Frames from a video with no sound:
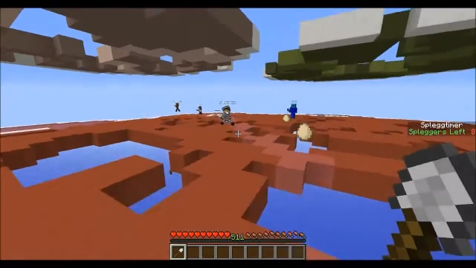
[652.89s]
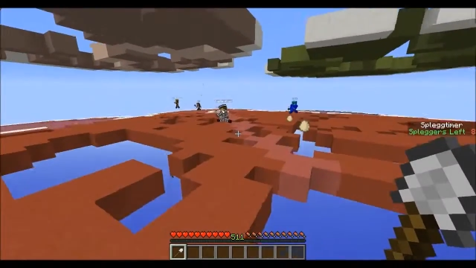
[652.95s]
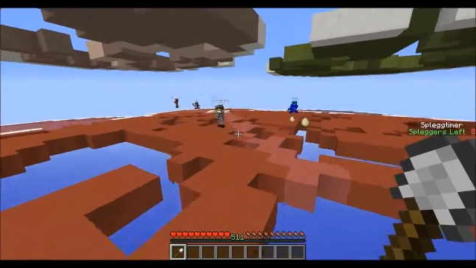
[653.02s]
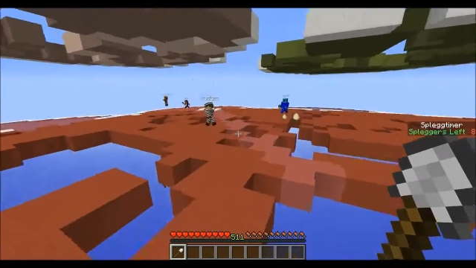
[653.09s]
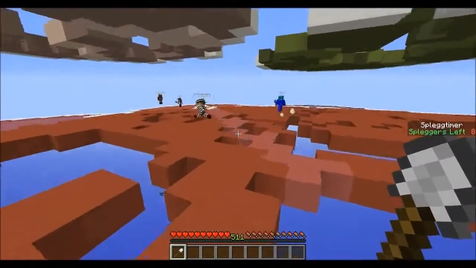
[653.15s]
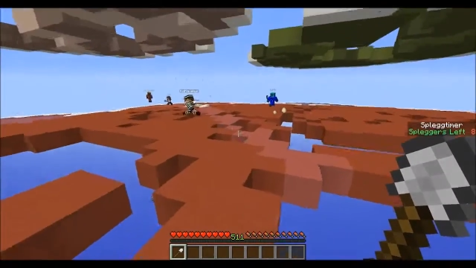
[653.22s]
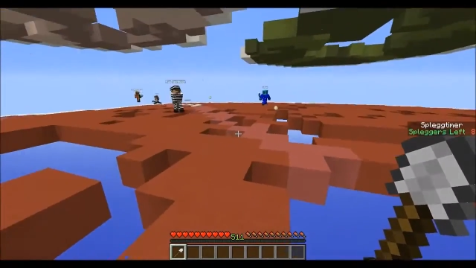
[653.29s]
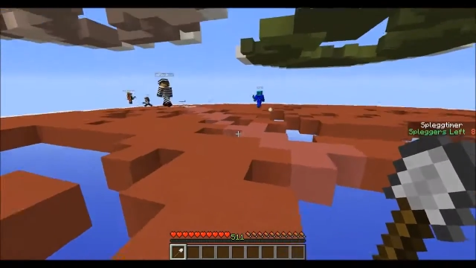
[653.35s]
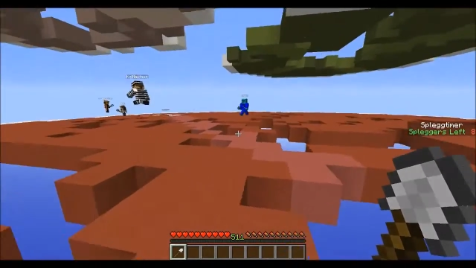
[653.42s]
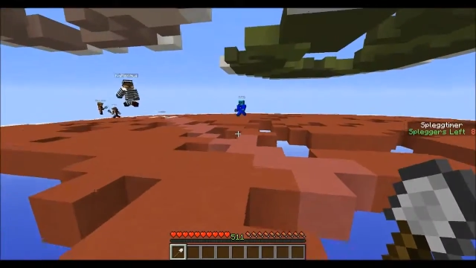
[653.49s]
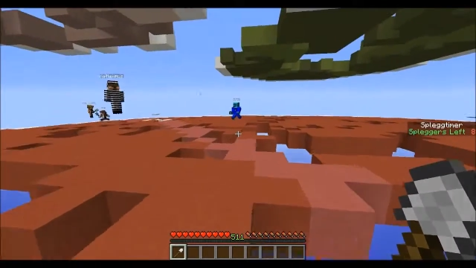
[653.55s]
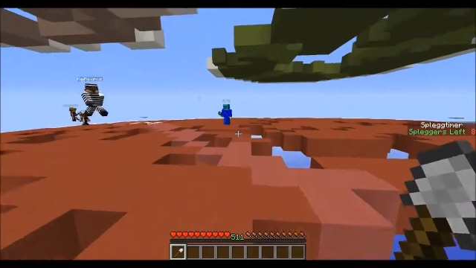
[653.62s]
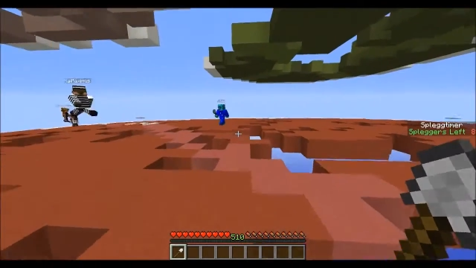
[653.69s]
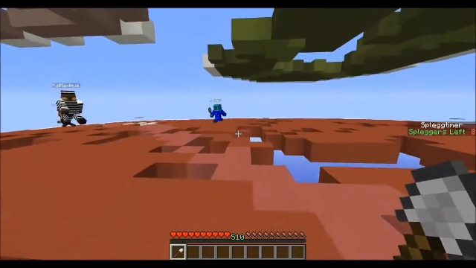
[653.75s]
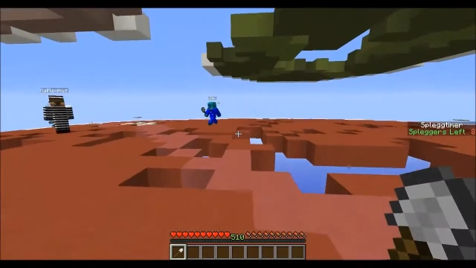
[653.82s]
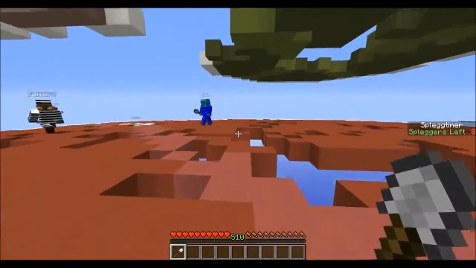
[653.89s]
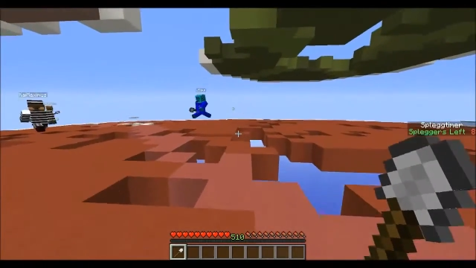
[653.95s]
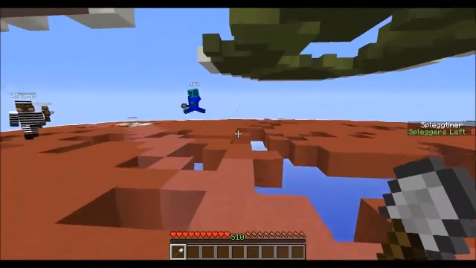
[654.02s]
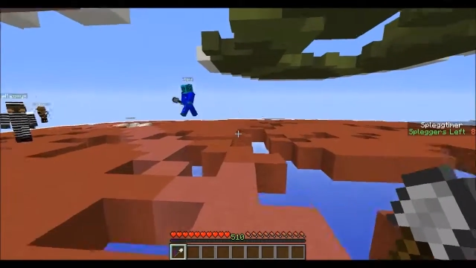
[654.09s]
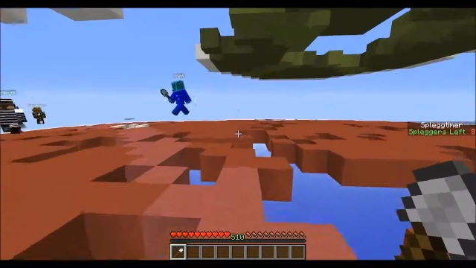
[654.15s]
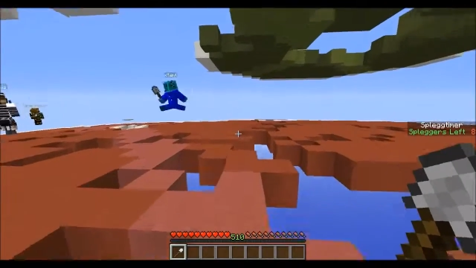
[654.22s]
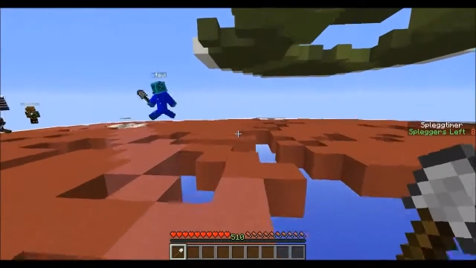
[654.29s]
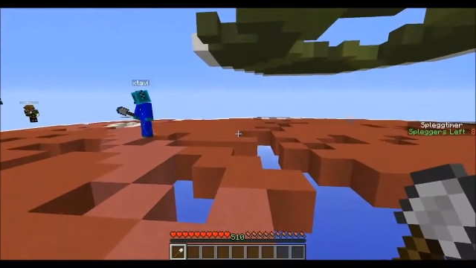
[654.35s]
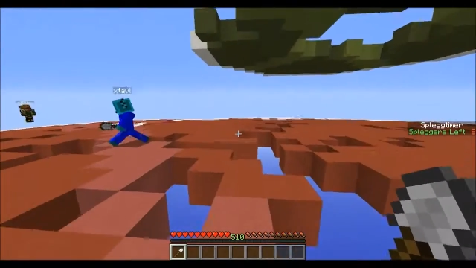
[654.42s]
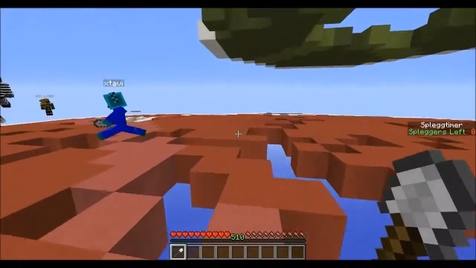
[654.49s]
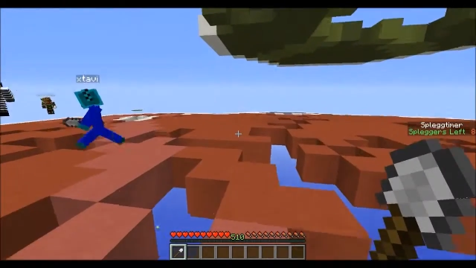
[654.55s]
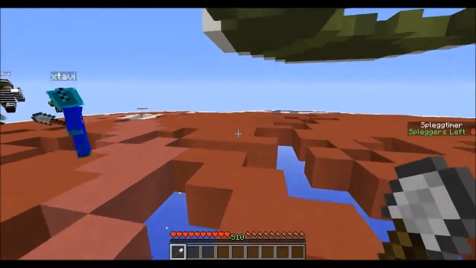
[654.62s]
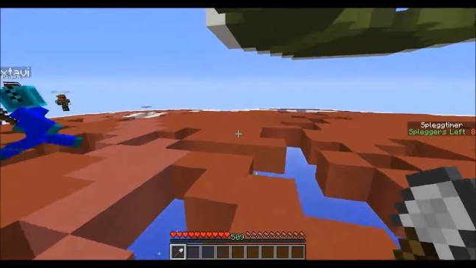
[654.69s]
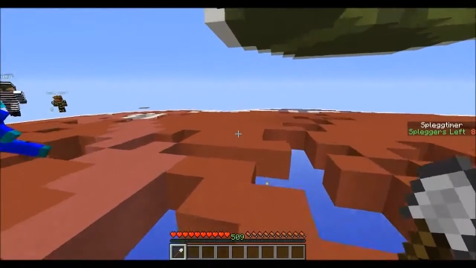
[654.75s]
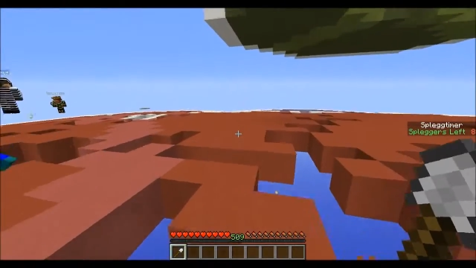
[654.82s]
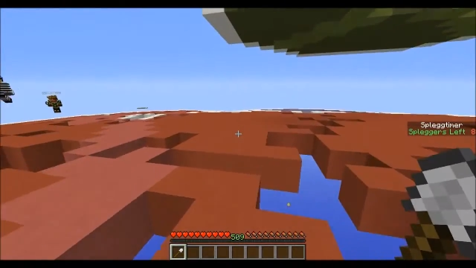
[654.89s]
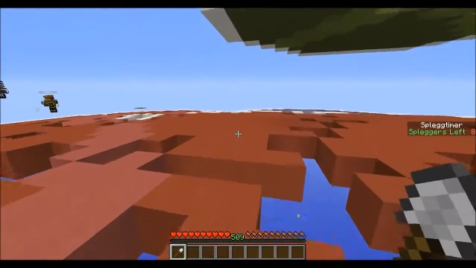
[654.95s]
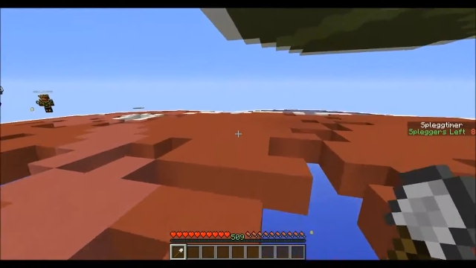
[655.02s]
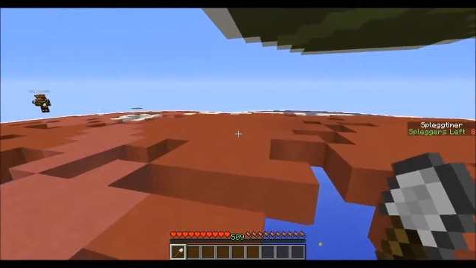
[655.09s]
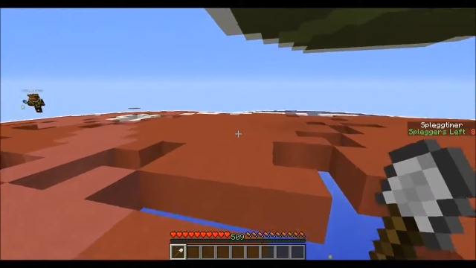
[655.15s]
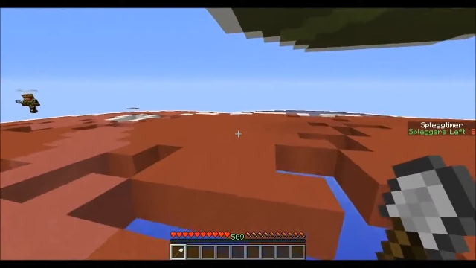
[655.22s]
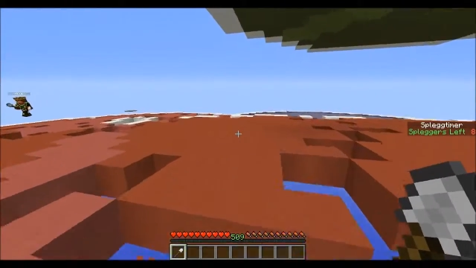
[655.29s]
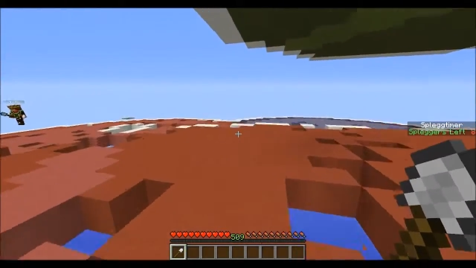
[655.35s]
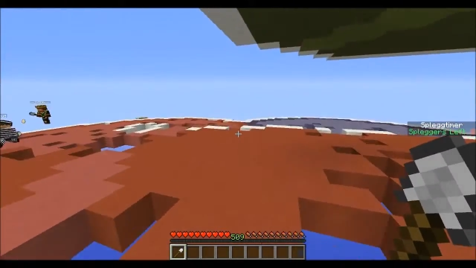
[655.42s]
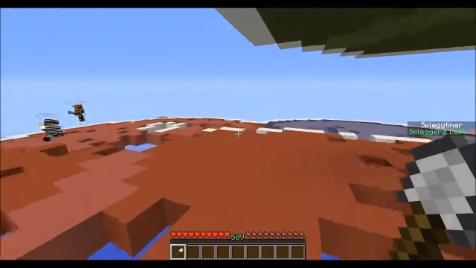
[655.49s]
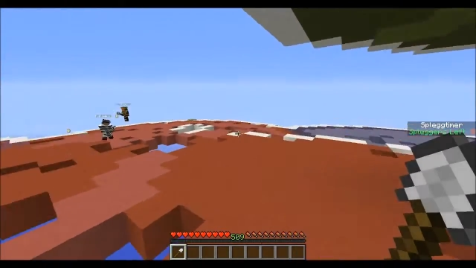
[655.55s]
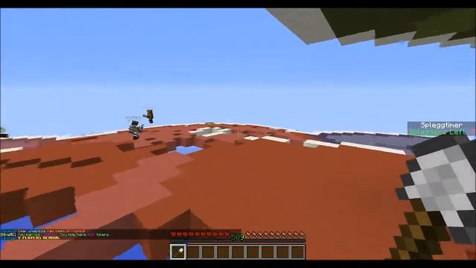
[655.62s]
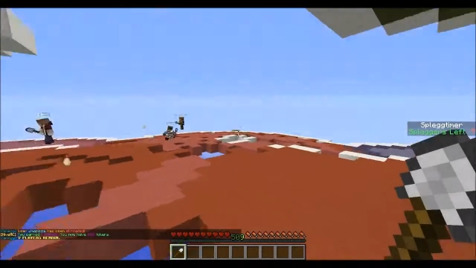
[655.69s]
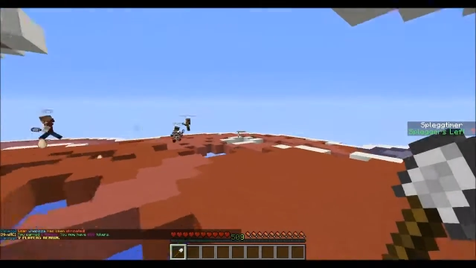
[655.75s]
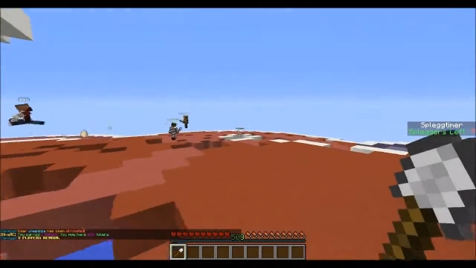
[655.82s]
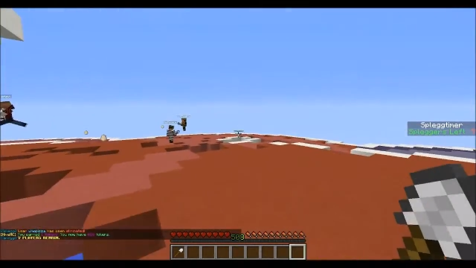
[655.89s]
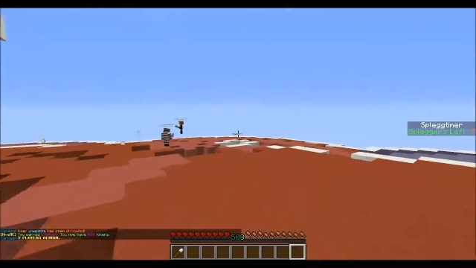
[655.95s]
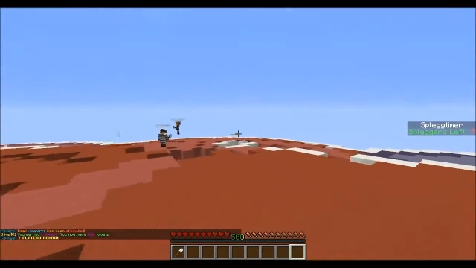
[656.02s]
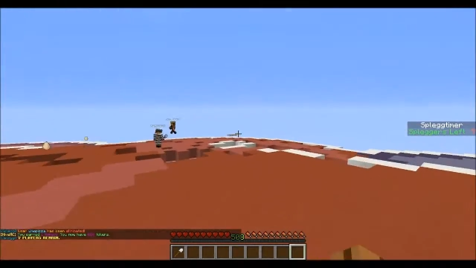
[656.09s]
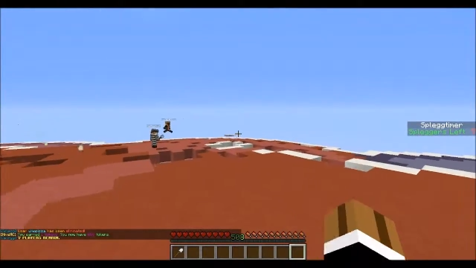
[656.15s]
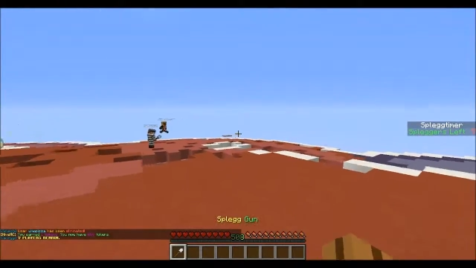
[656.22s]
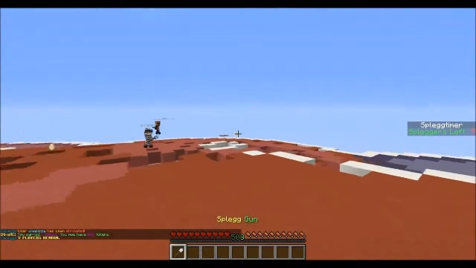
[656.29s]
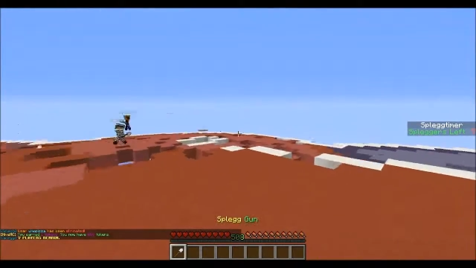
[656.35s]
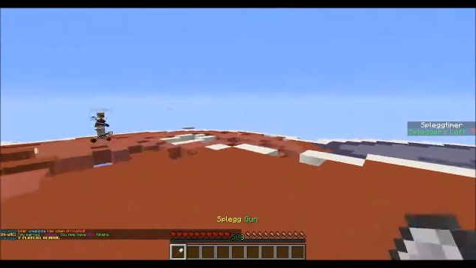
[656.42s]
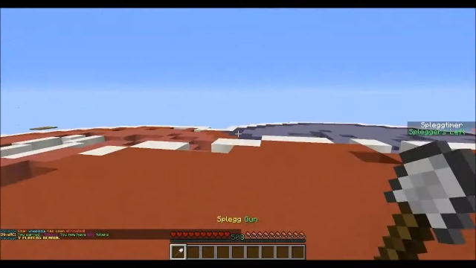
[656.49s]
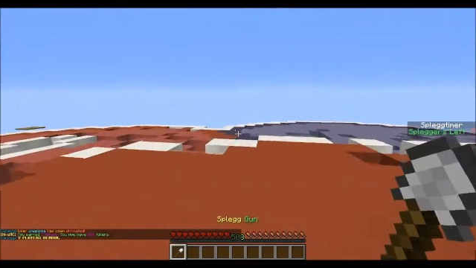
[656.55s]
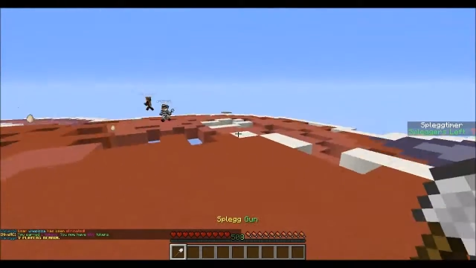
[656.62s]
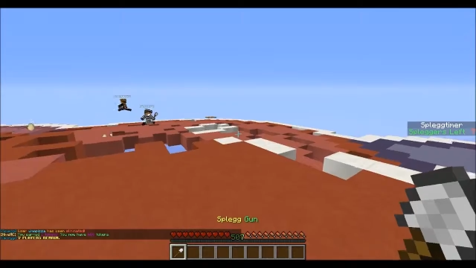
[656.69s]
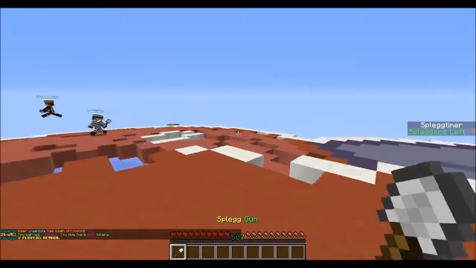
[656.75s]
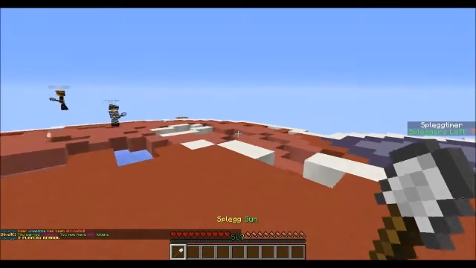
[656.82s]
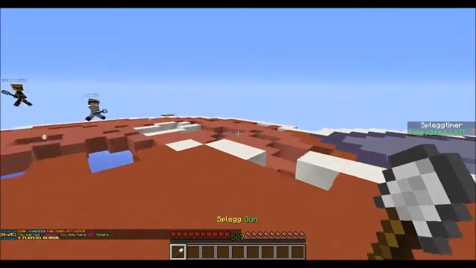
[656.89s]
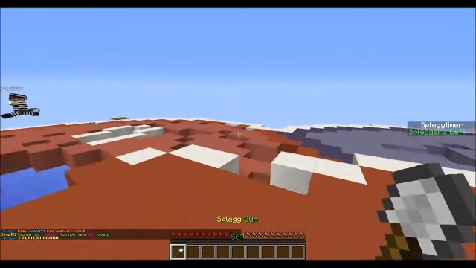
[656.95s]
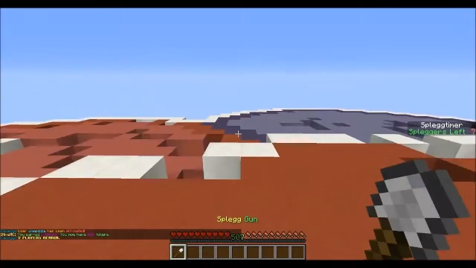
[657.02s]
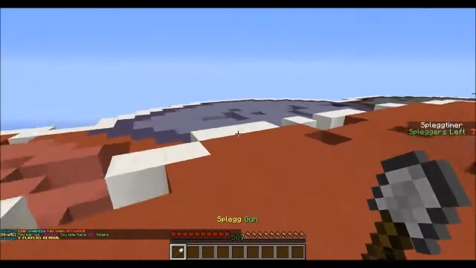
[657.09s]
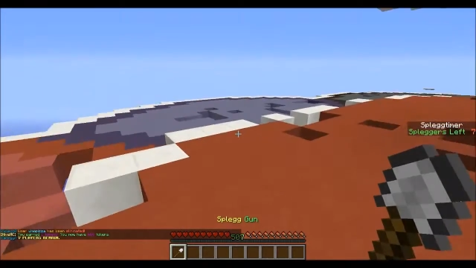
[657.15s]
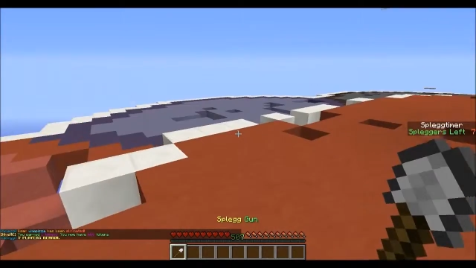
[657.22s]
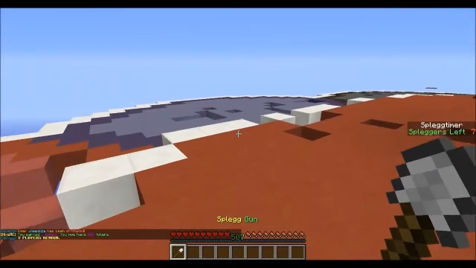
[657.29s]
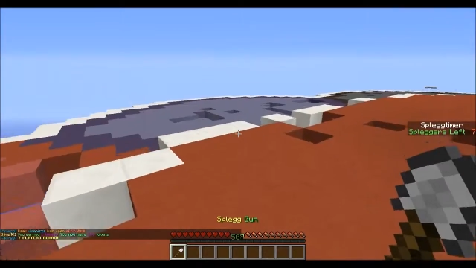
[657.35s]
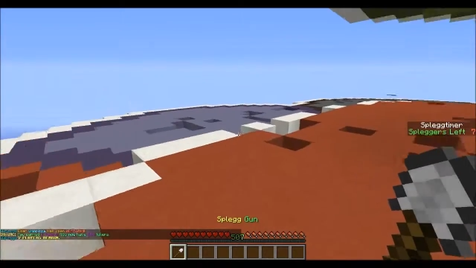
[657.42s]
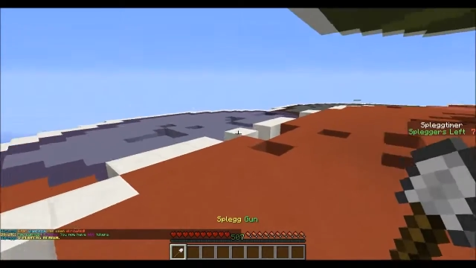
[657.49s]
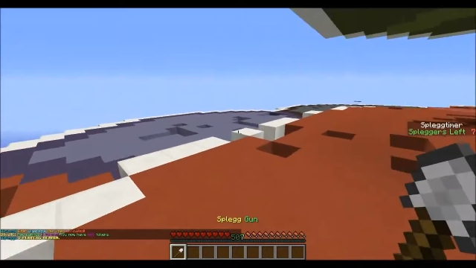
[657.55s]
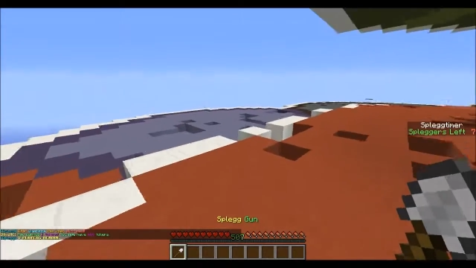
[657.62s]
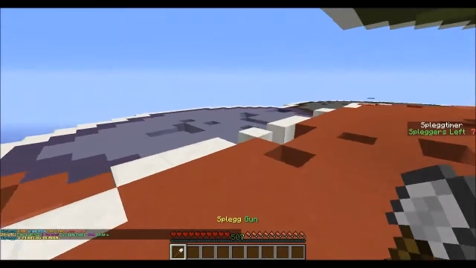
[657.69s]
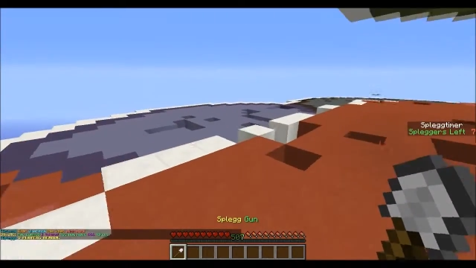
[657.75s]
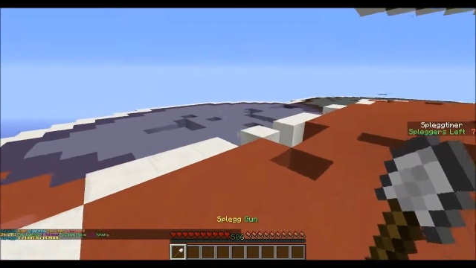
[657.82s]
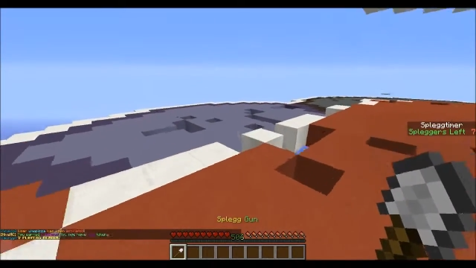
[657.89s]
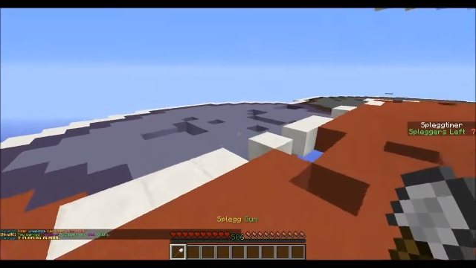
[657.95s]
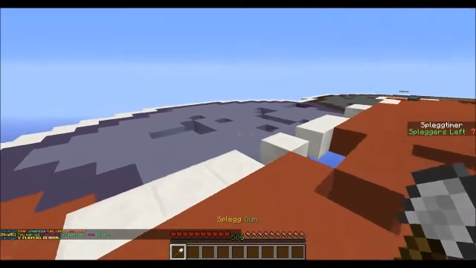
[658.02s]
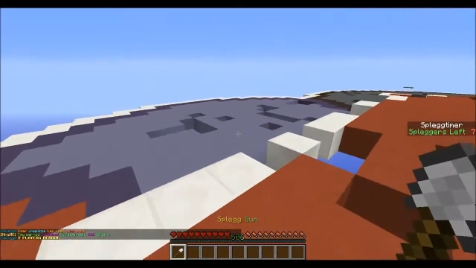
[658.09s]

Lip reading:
(no speaker visible)